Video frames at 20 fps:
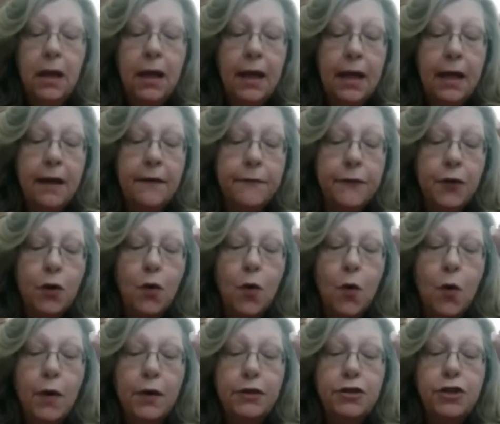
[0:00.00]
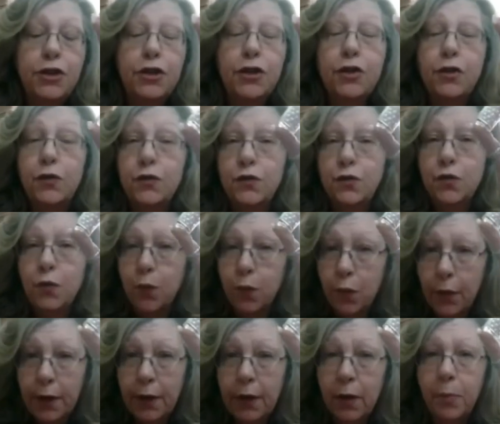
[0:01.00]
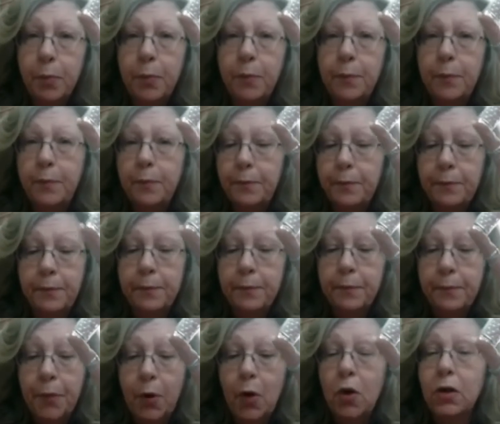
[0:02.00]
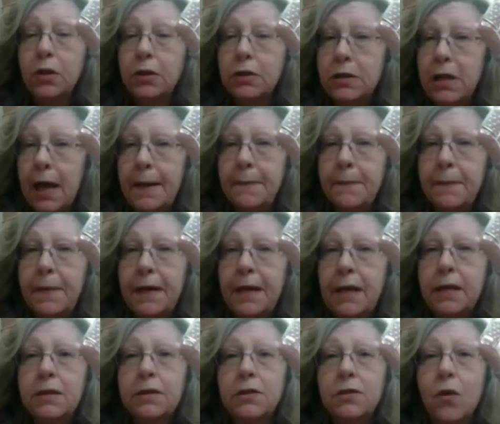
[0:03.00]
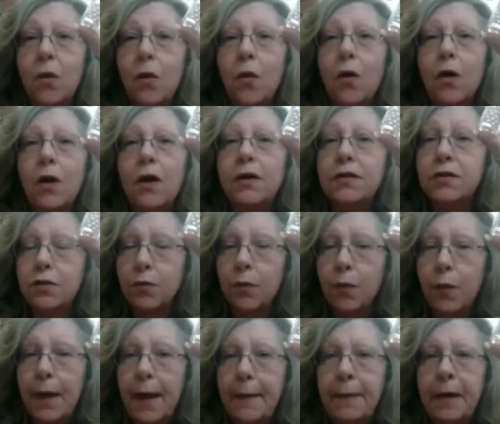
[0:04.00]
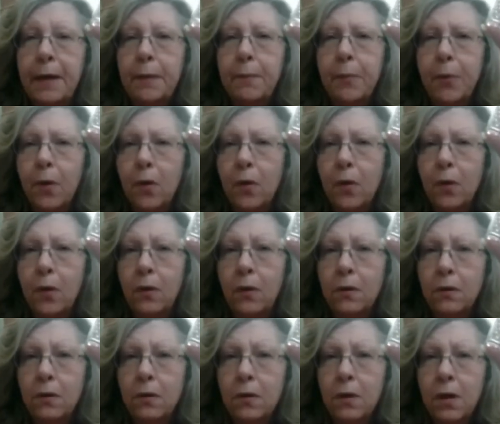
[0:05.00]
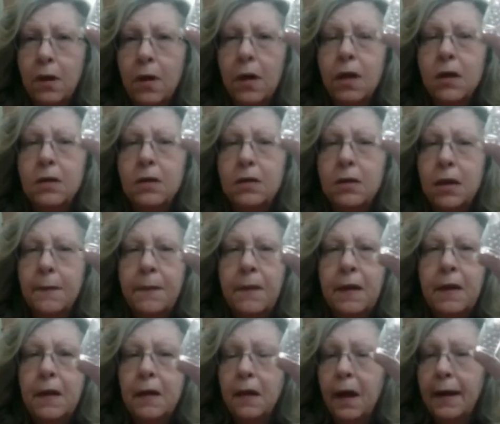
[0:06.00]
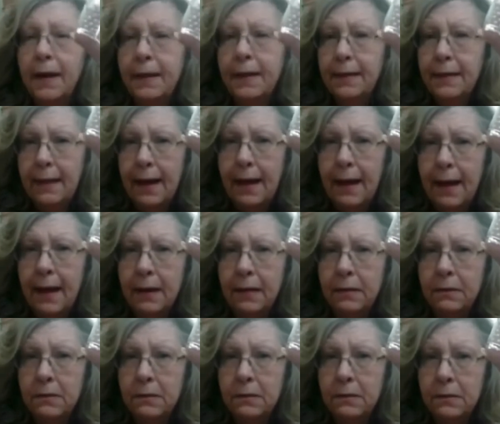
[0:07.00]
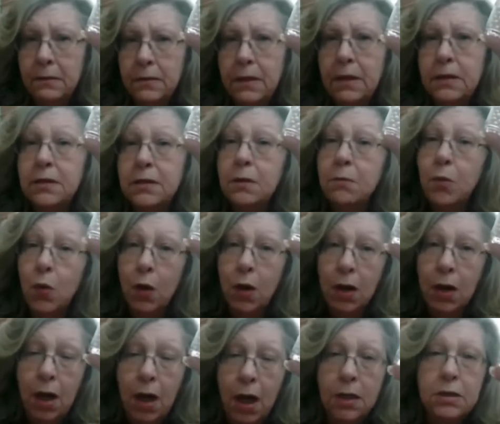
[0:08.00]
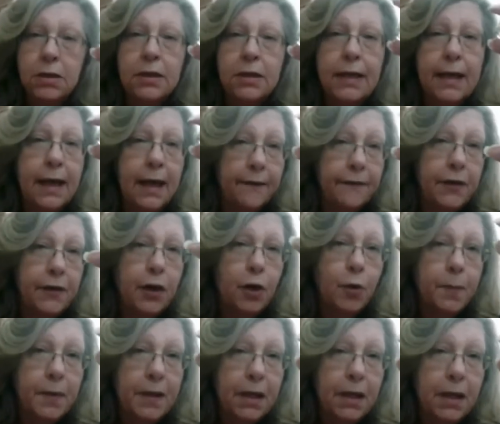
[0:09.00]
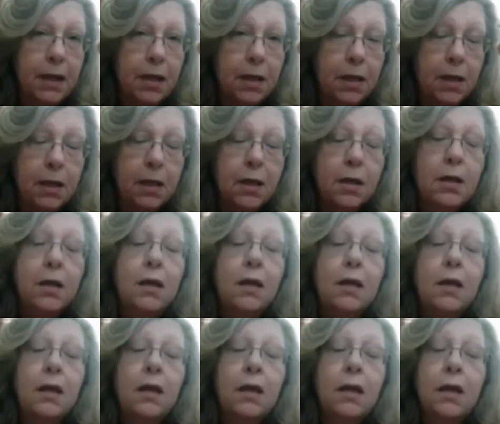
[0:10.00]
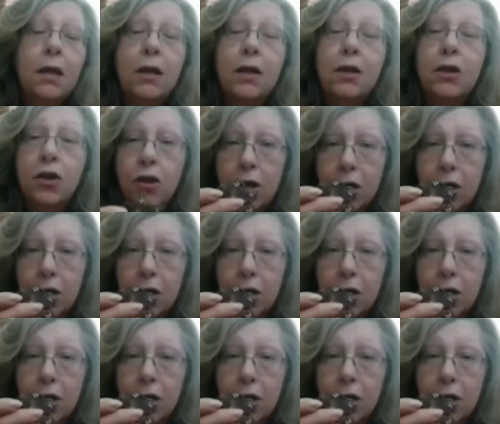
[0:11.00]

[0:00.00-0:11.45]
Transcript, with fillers: If you're going to use real pearl-type beads or a ceramic pearl, something like that, that's a more costly, heavier bead, you're